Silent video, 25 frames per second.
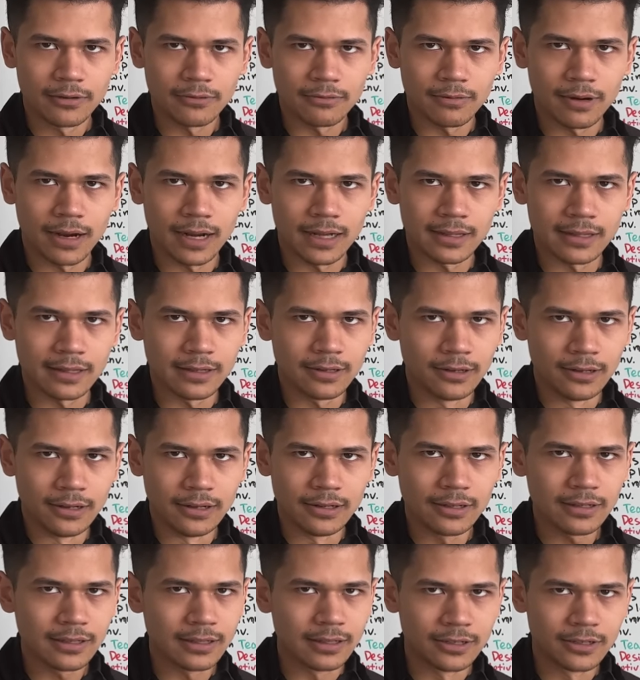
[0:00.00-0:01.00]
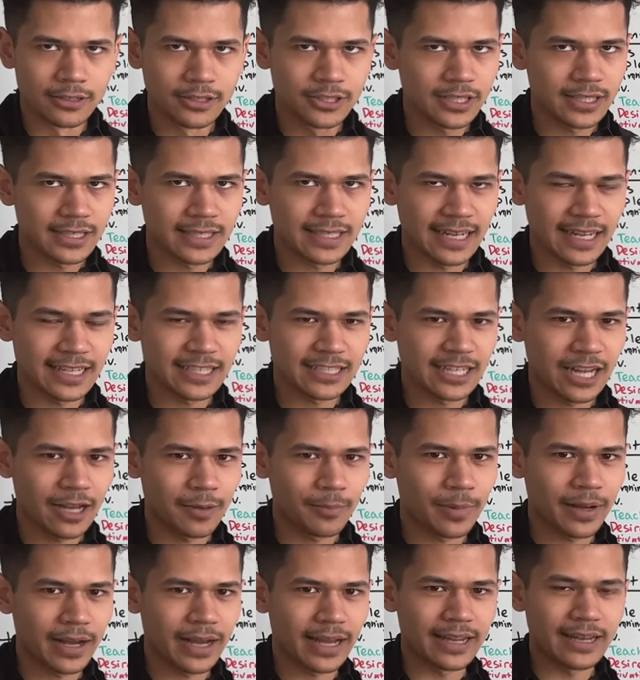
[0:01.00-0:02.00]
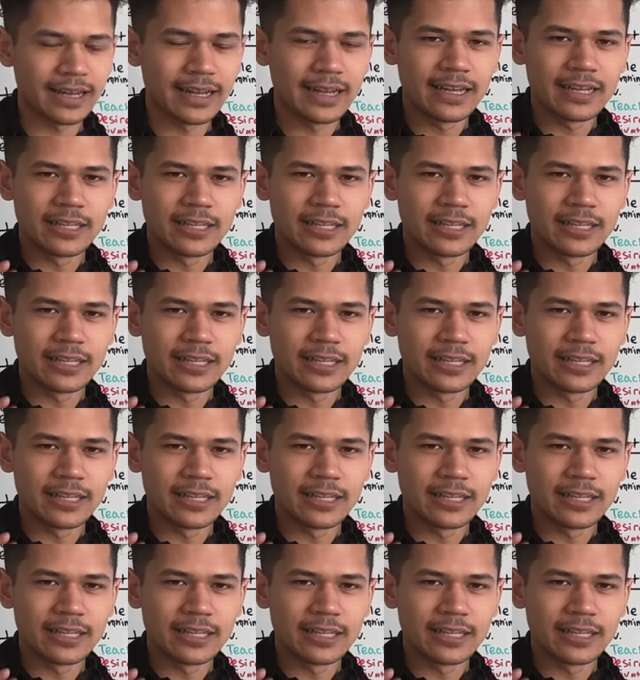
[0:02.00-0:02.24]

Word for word: right? Little, little just sketched out by it.